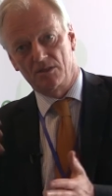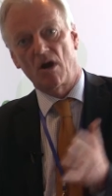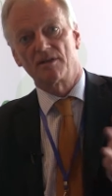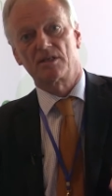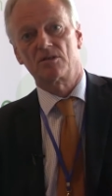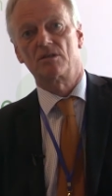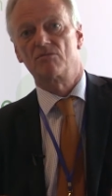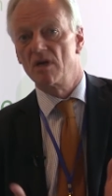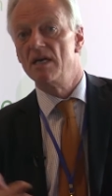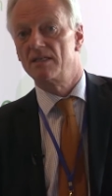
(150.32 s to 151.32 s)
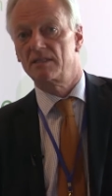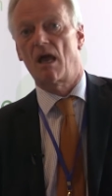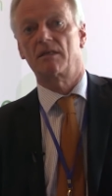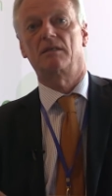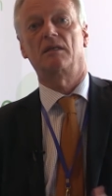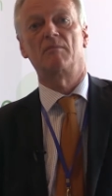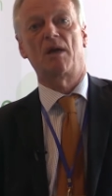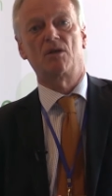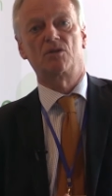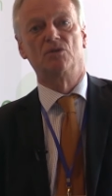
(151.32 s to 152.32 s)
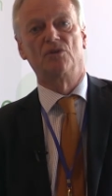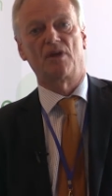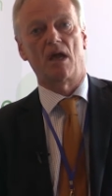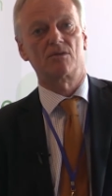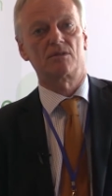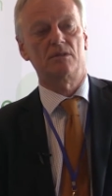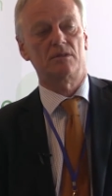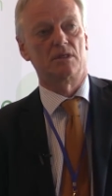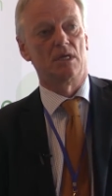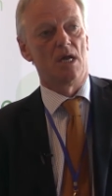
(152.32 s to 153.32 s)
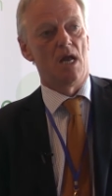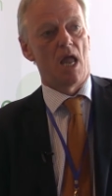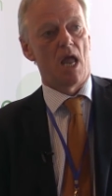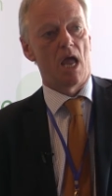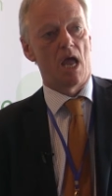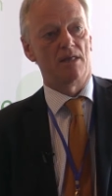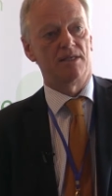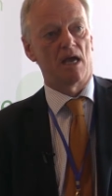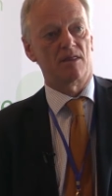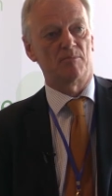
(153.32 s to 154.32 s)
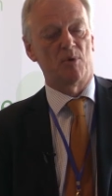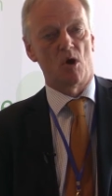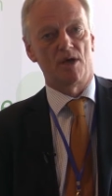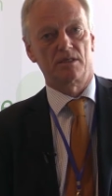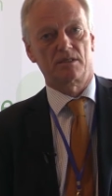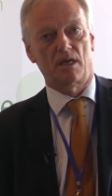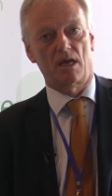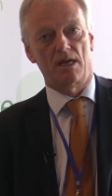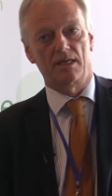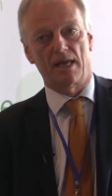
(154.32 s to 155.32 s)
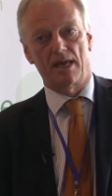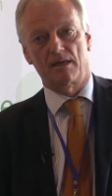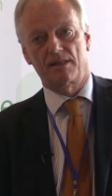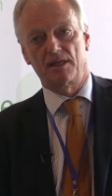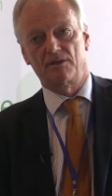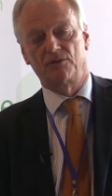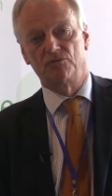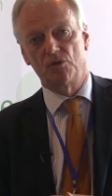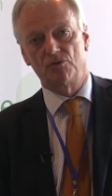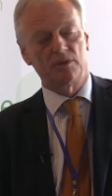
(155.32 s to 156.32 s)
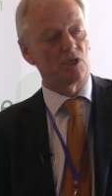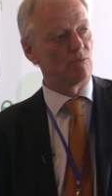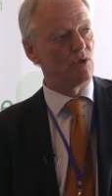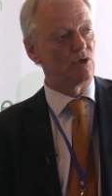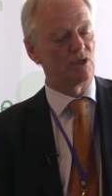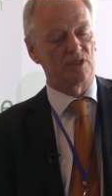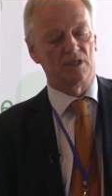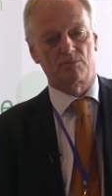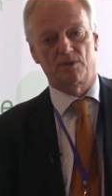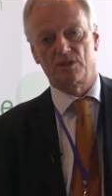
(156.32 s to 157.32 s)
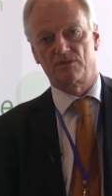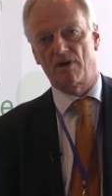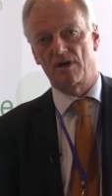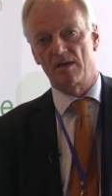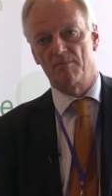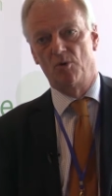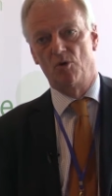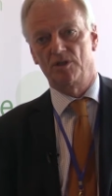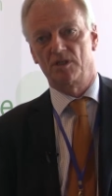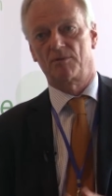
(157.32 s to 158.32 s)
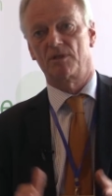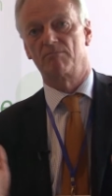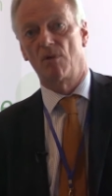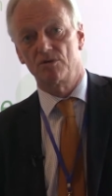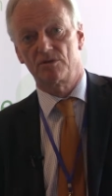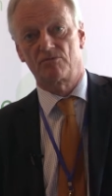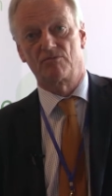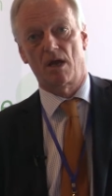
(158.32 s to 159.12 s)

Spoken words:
transition really started in about 2000. The other point, again, I think for rural communities, which is very important, because most